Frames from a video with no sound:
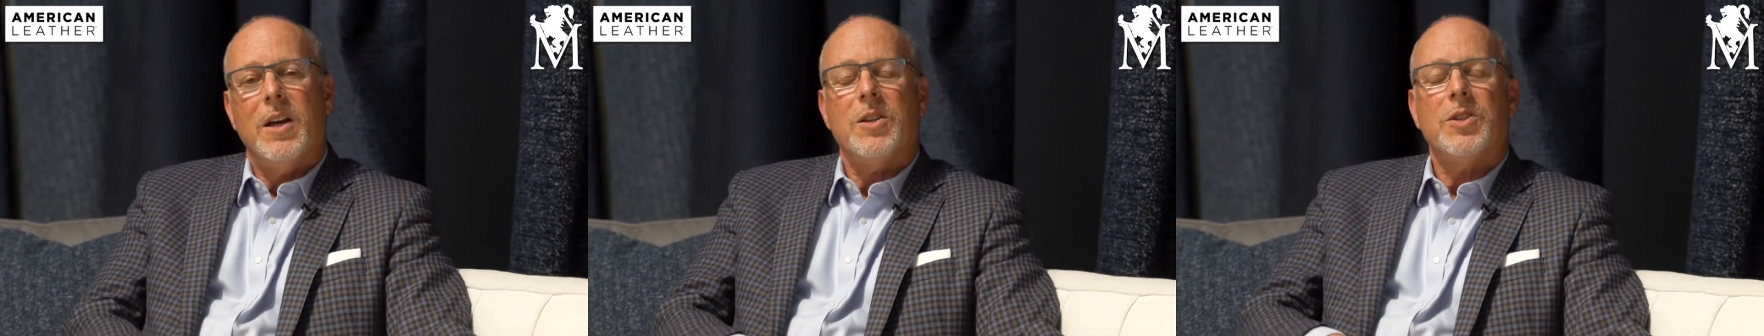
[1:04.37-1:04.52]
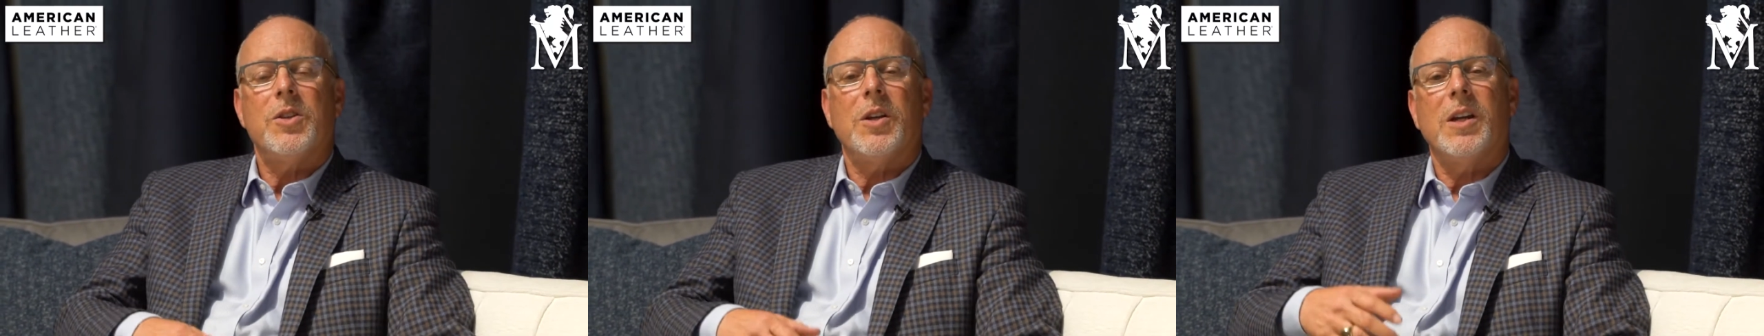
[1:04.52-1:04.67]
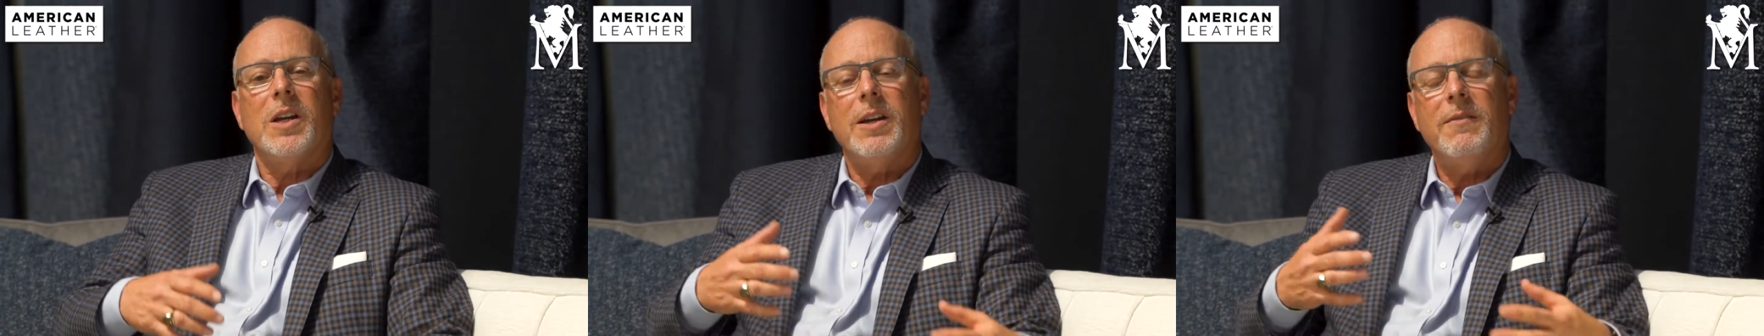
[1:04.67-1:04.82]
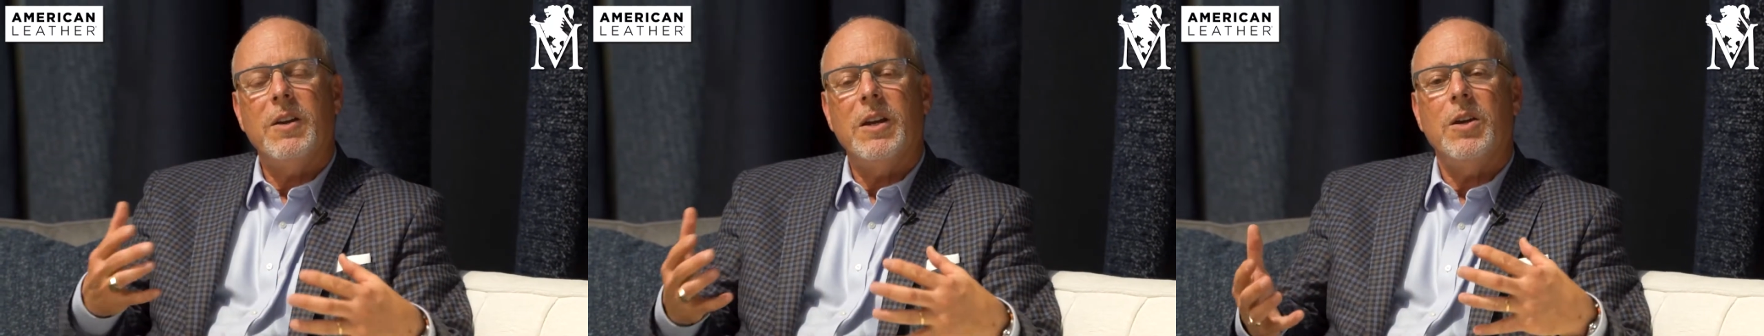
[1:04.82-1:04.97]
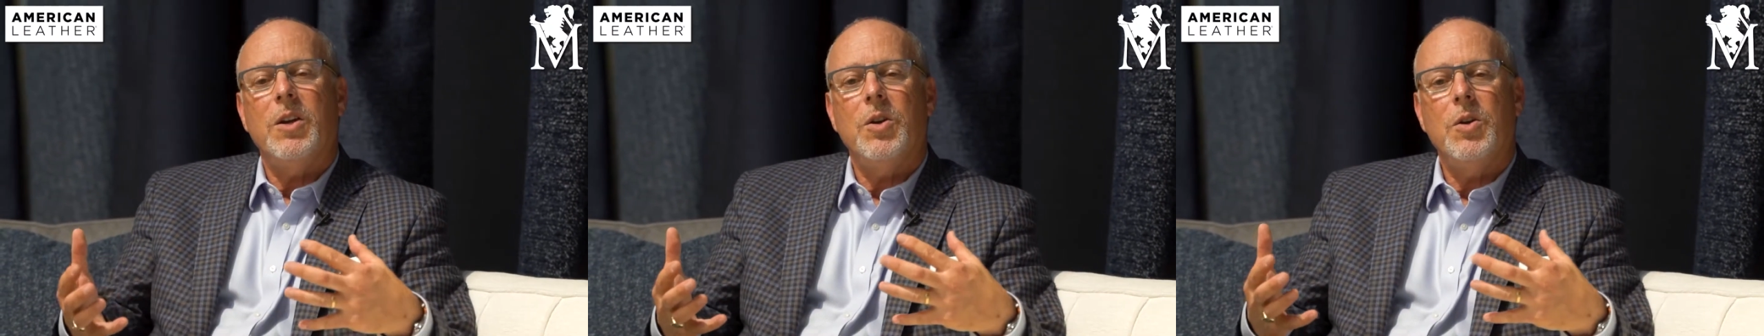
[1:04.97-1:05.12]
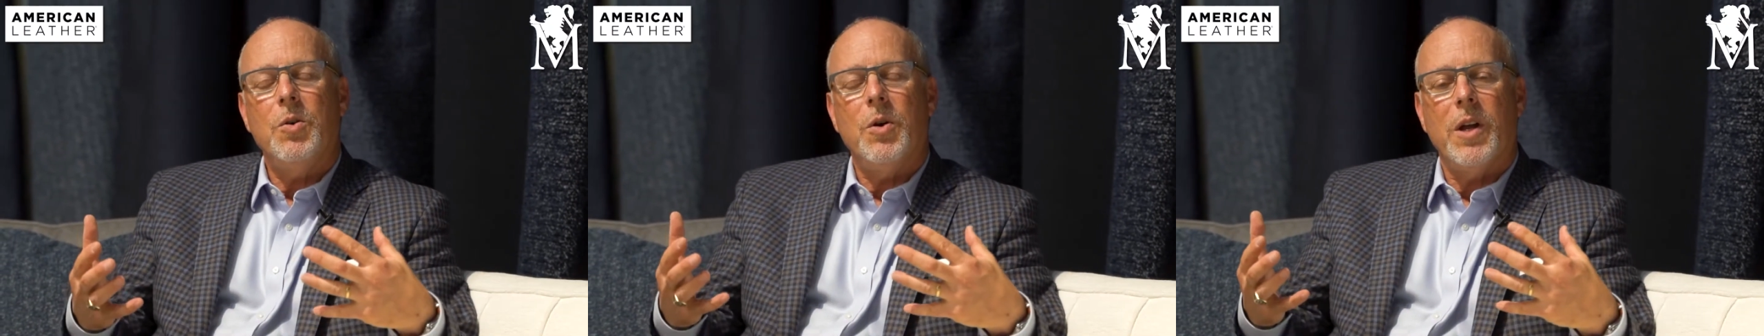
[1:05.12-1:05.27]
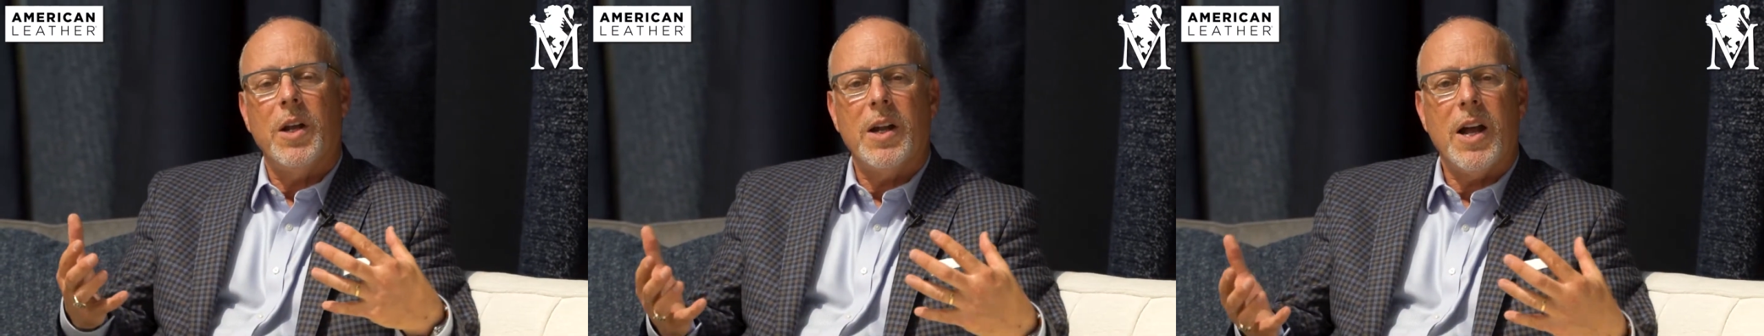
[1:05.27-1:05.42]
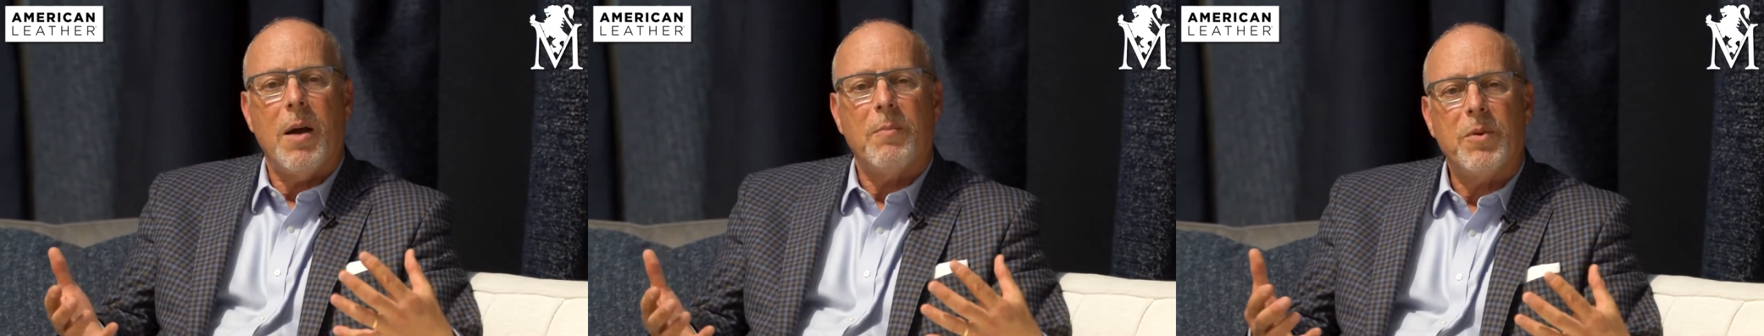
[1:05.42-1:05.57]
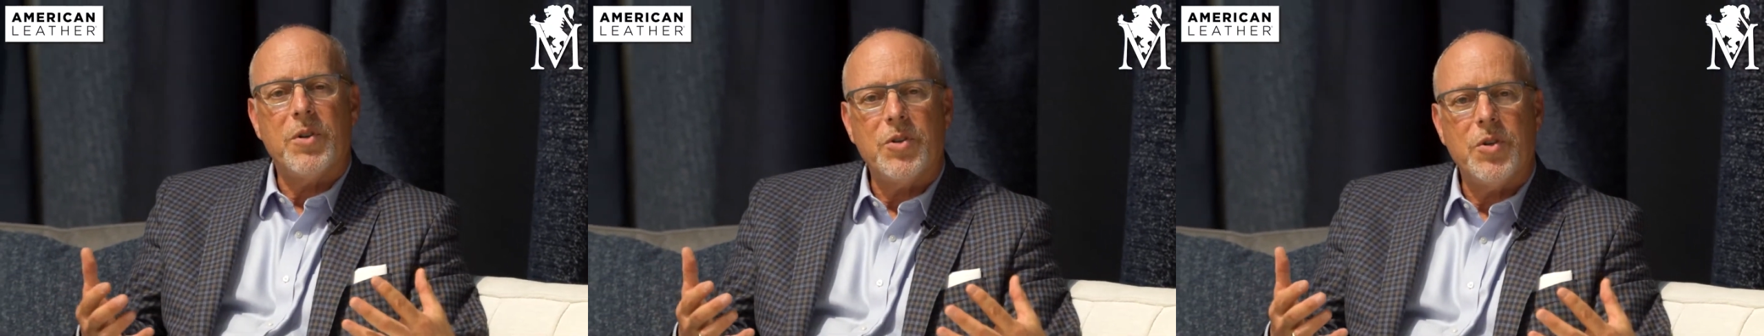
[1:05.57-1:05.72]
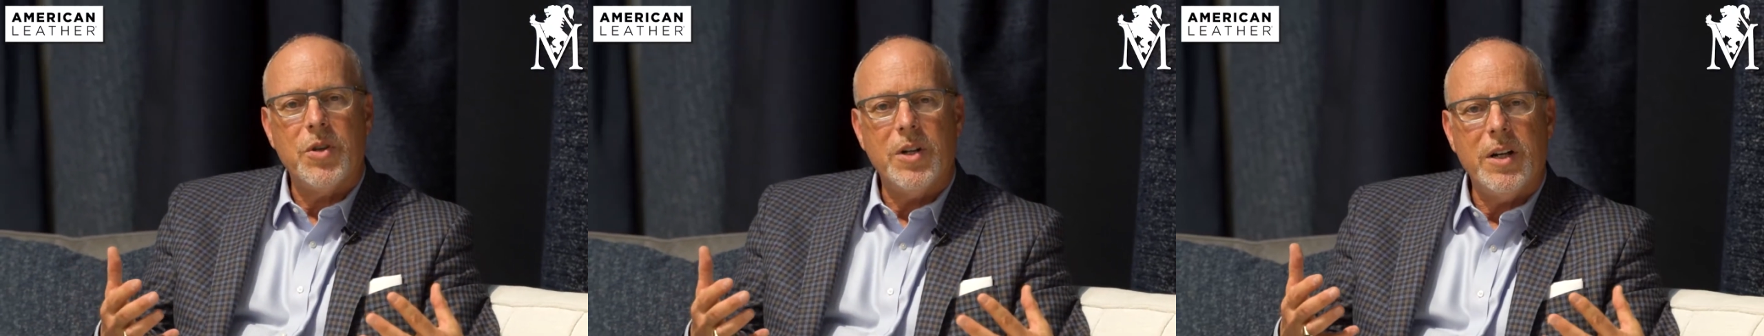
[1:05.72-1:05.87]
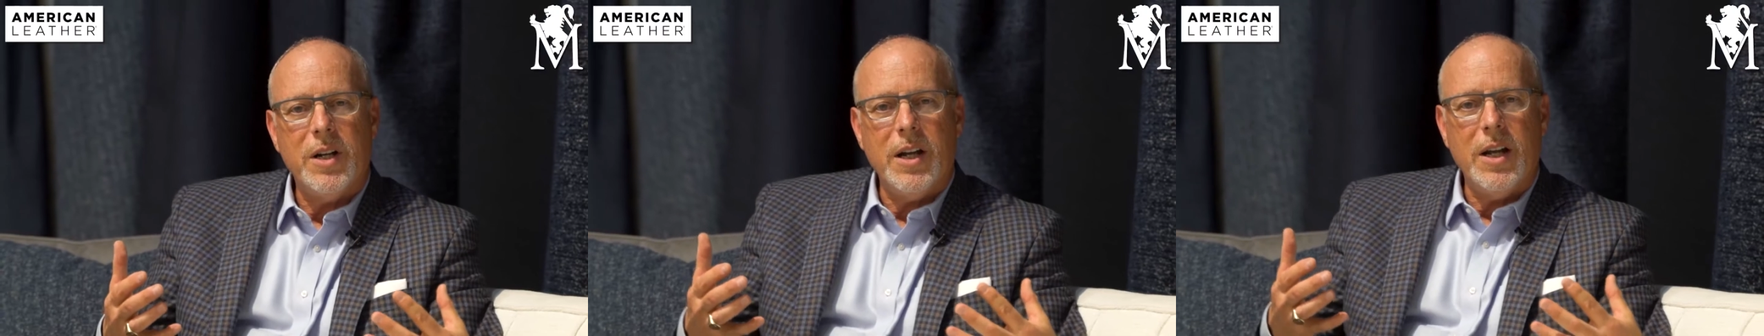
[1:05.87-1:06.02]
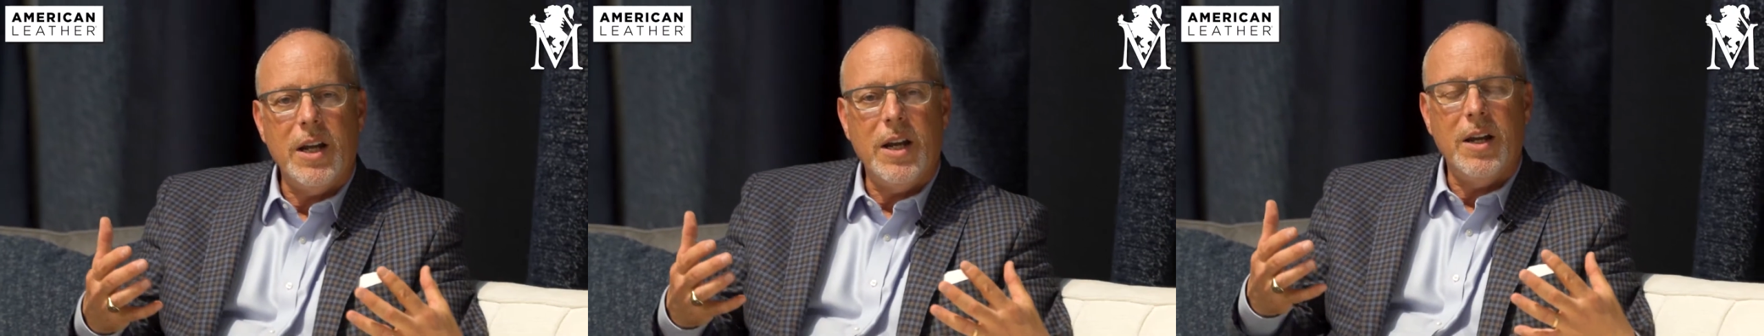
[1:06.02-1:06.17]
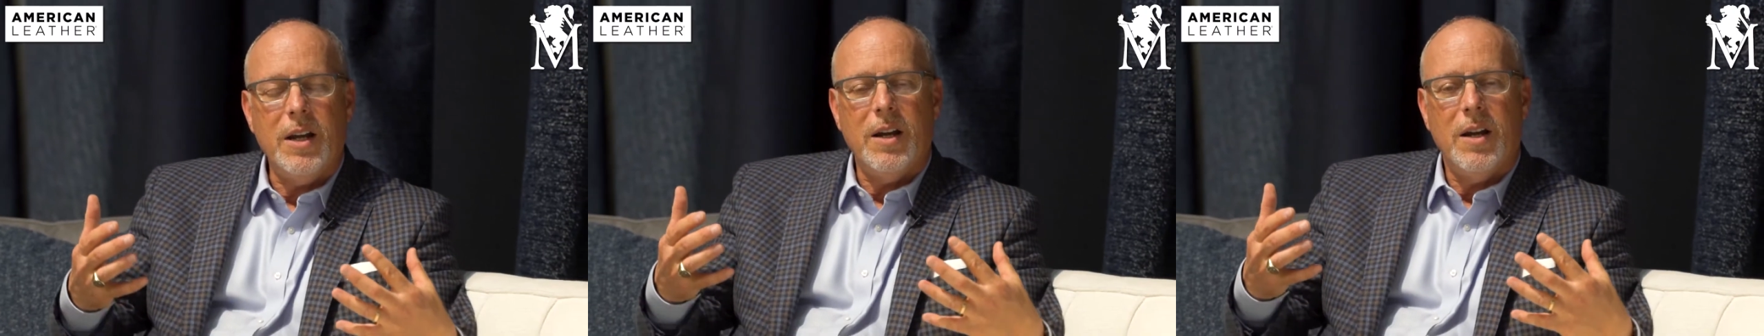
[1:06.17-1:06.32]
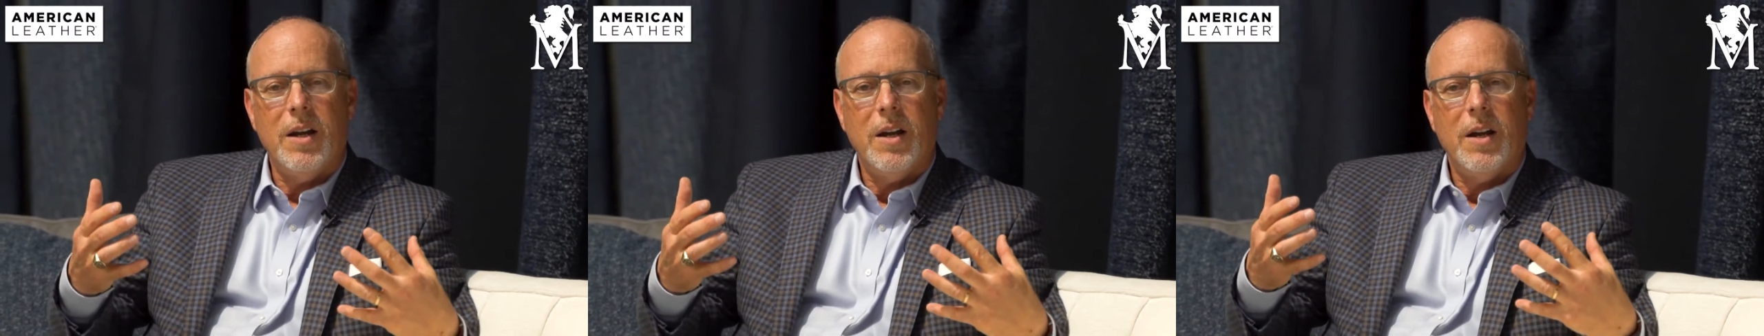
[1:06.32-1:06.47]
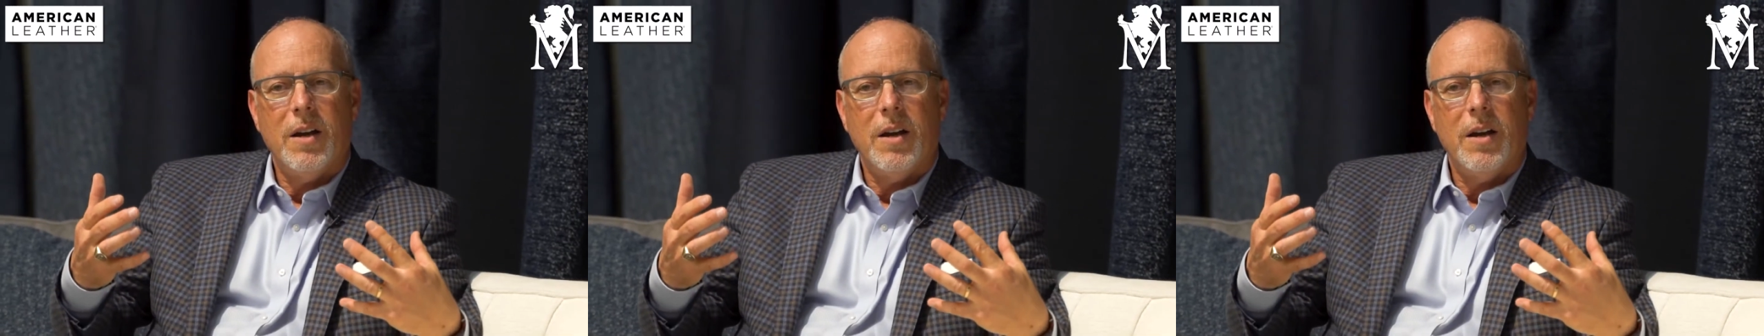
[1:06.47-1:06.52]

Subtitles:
so giving you an opportunity